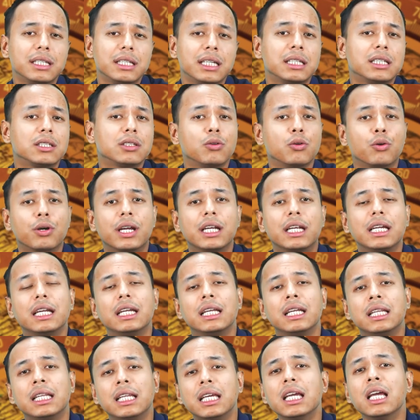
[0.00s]
it is located
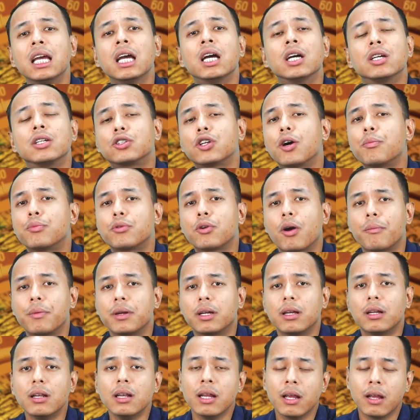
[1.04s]
in the
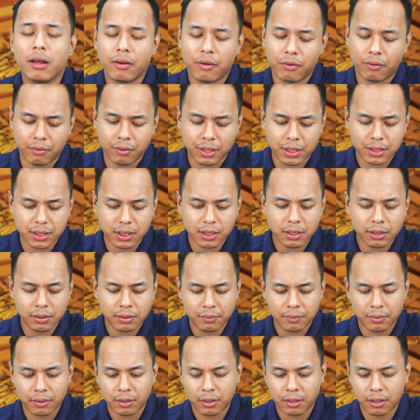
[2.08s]
subtropical region,
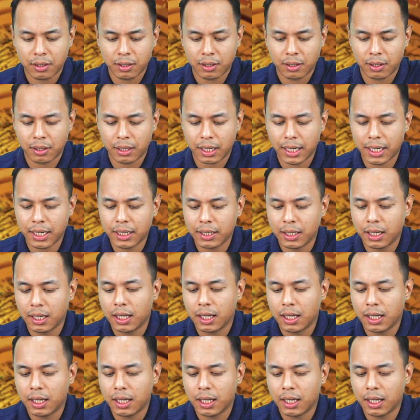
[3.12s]
right?